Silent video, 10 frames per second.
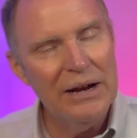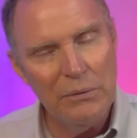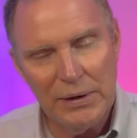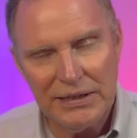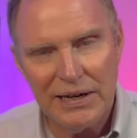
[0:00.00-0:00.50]

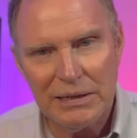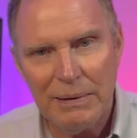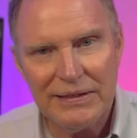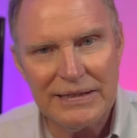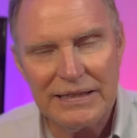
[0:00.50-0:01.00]
And we talked
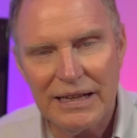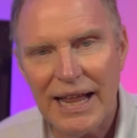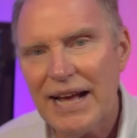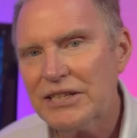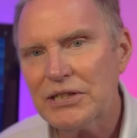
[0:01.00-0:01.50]
about this in the
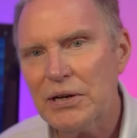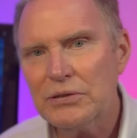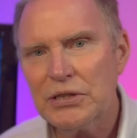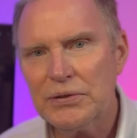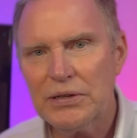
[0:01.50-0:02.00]
last
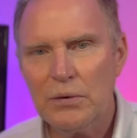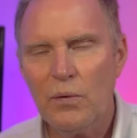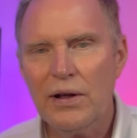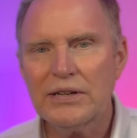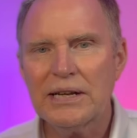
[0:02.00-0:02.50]
show, showing you the
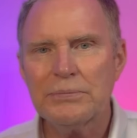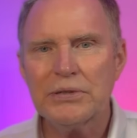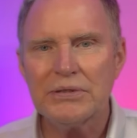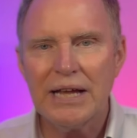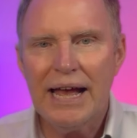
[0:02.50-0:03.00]
water
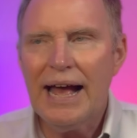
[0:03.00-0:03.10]
temperatures.